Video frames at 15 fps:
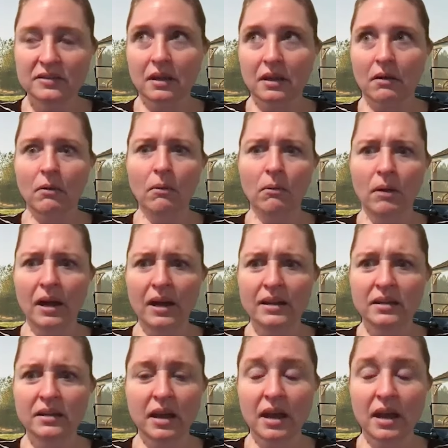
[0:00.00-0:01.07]
It's like, oh, I
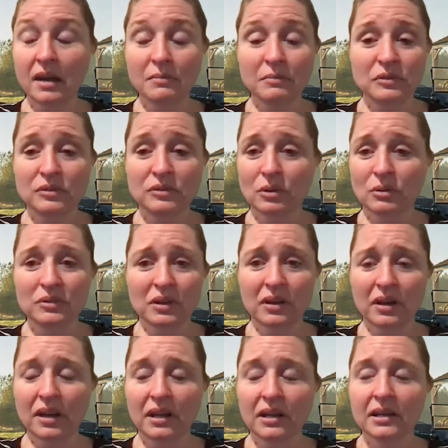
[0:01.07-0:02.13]
had, I'm so
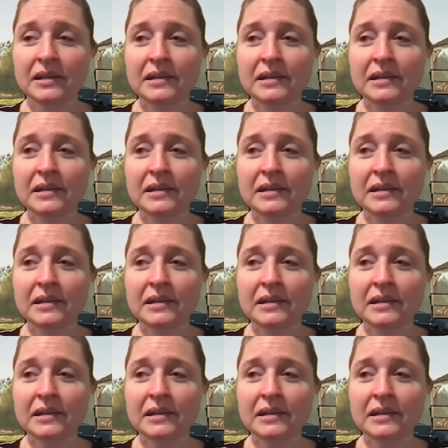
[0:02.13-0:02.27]
sorry.